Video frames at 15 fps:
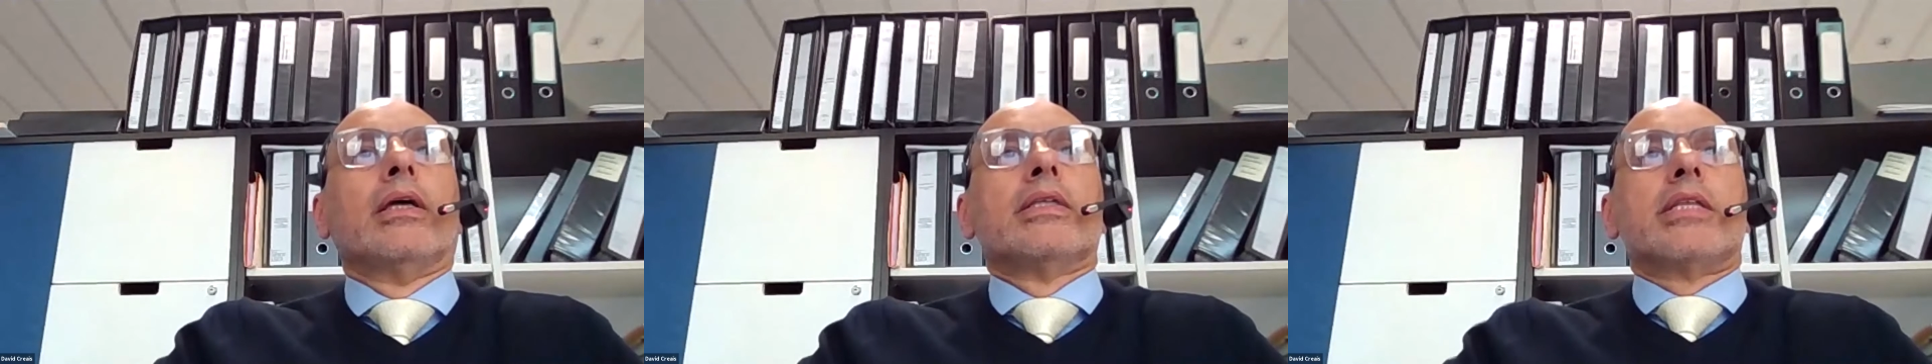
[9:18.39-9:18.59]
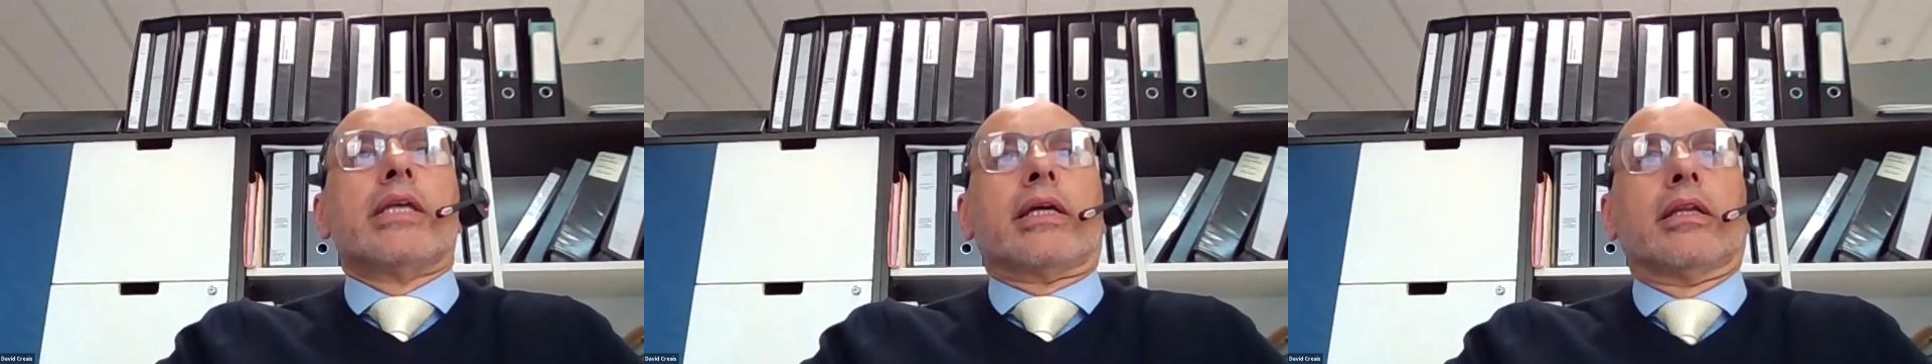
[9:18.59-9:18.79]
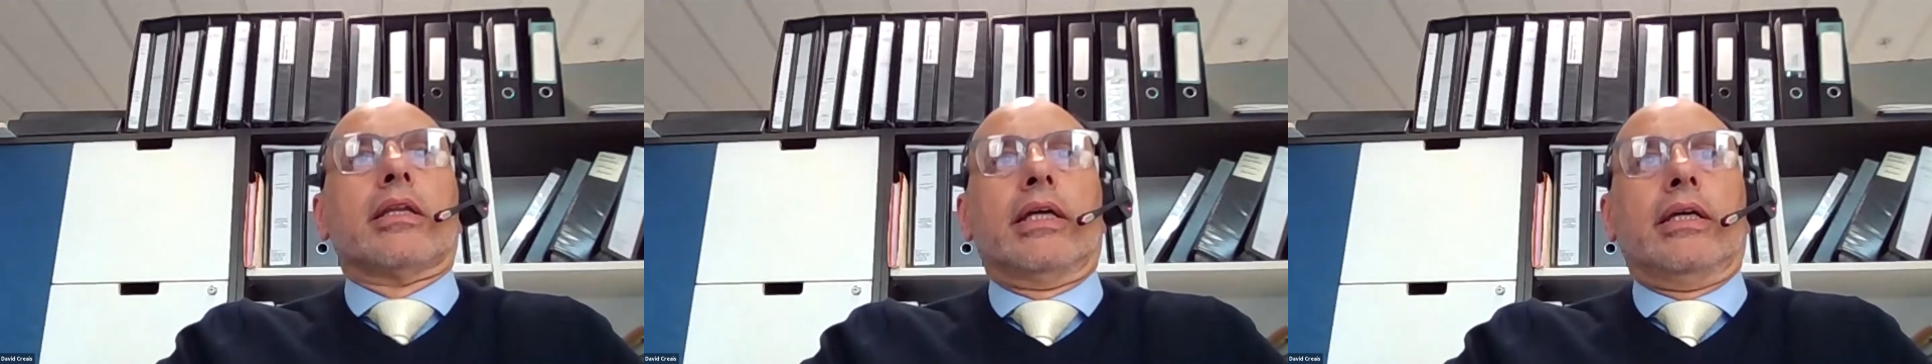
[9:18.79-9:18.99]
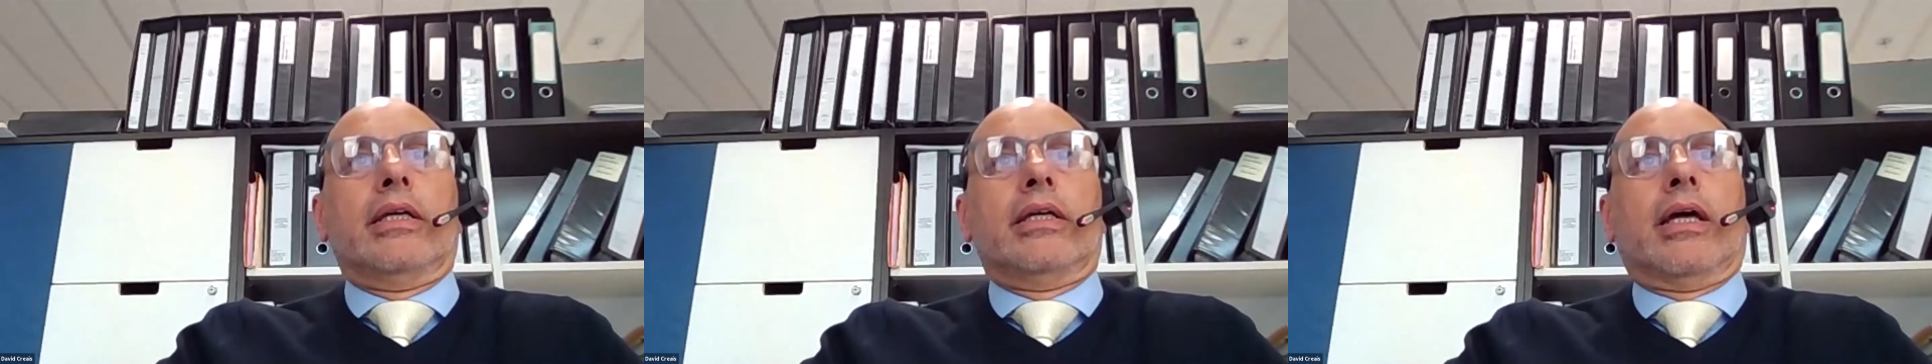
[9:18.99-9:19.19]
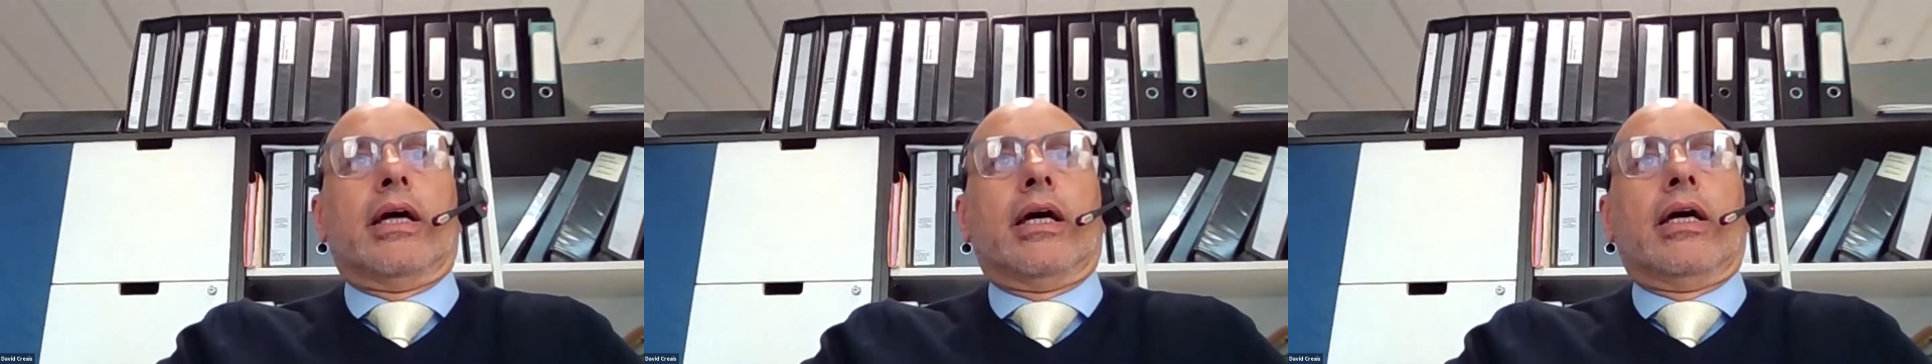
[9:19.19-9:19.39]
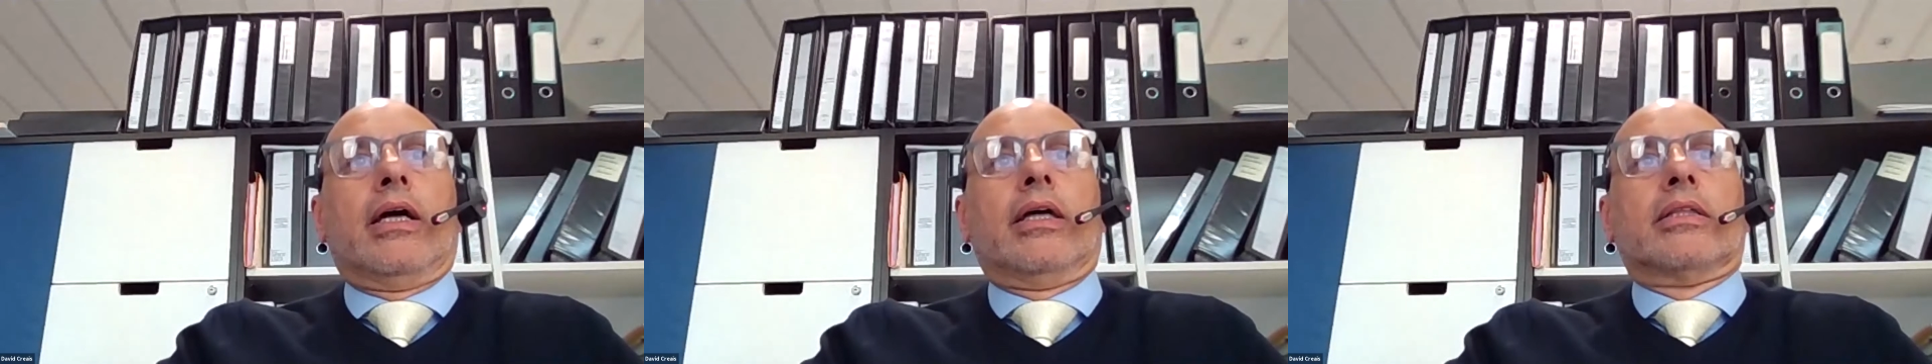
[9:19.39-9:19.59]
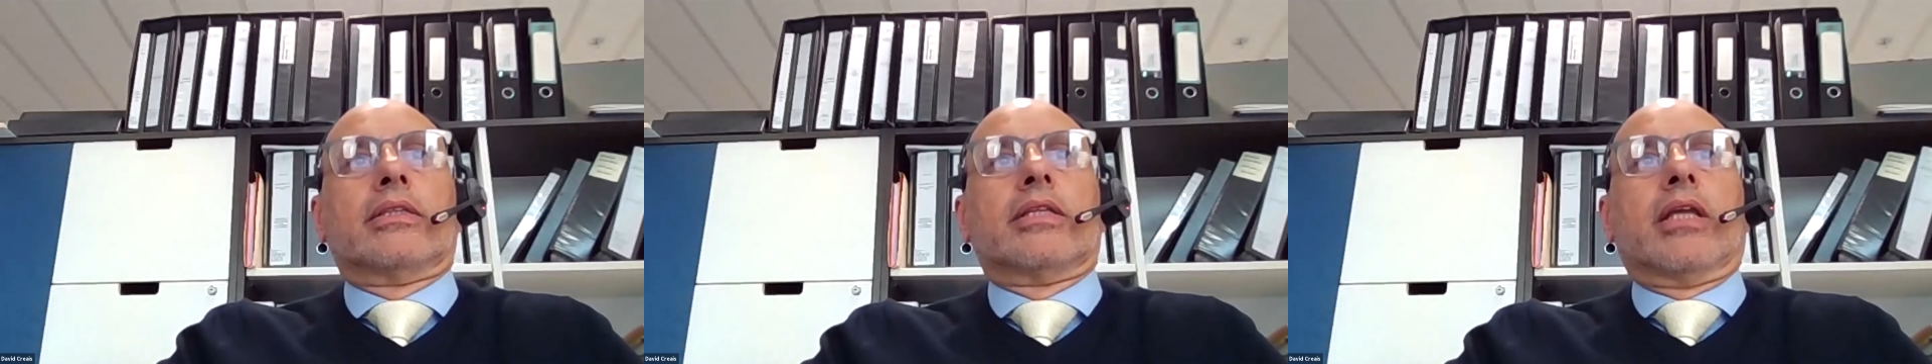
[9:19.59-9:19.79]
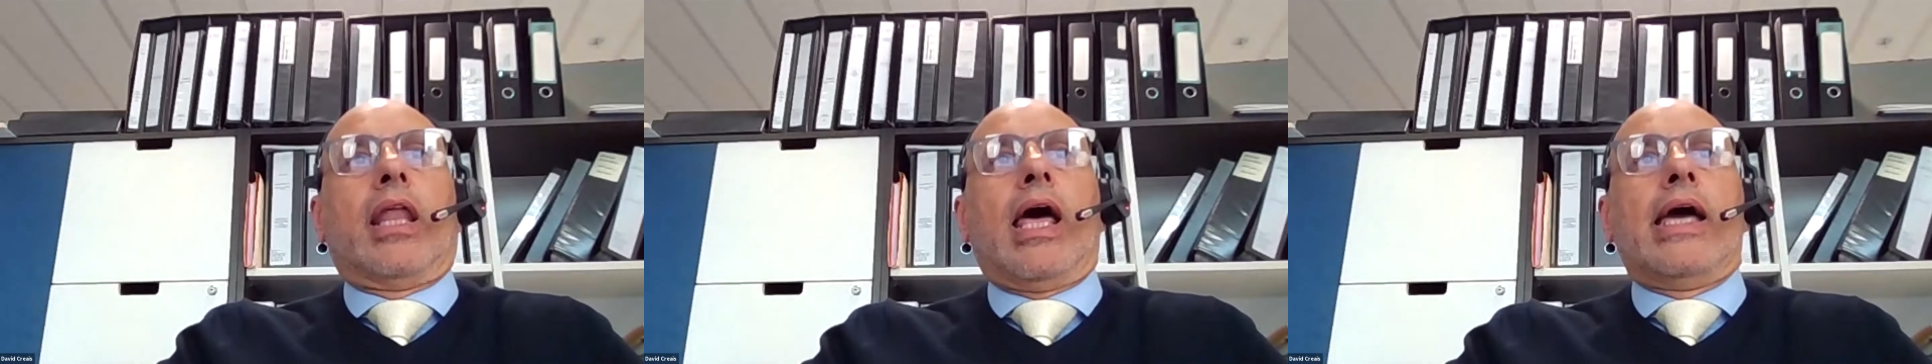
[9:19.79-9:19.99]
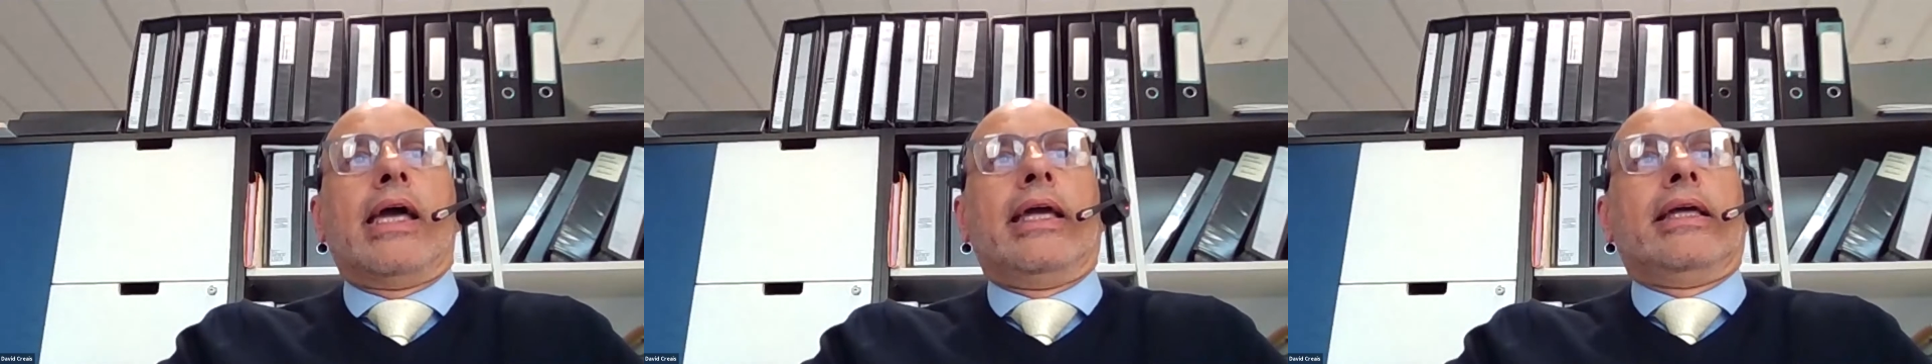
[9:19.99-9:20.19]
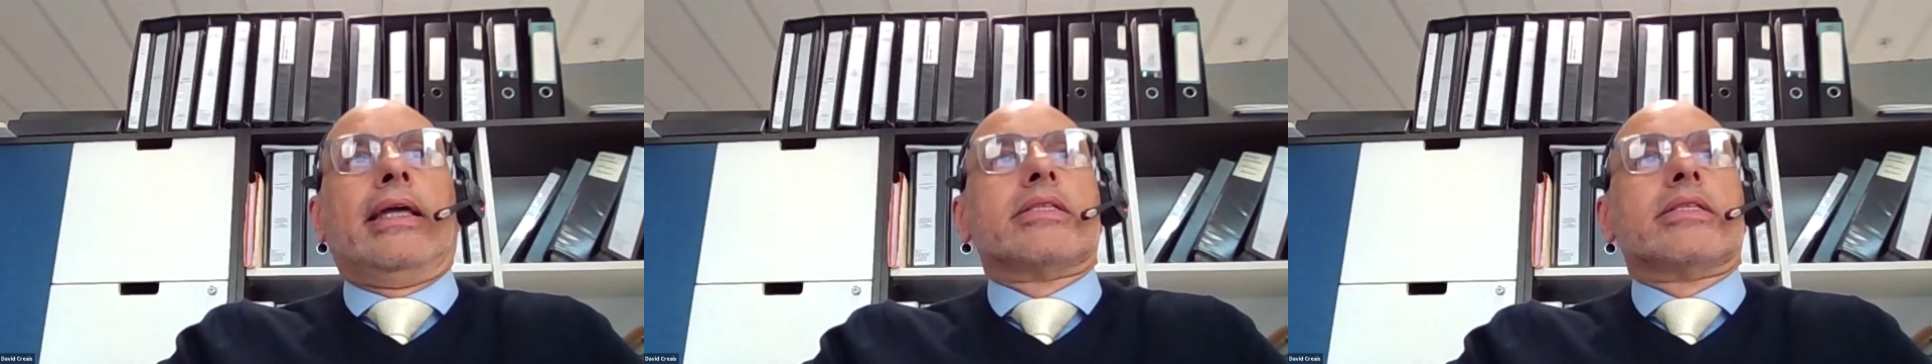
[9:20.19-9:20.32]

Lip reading: Secondly, delay.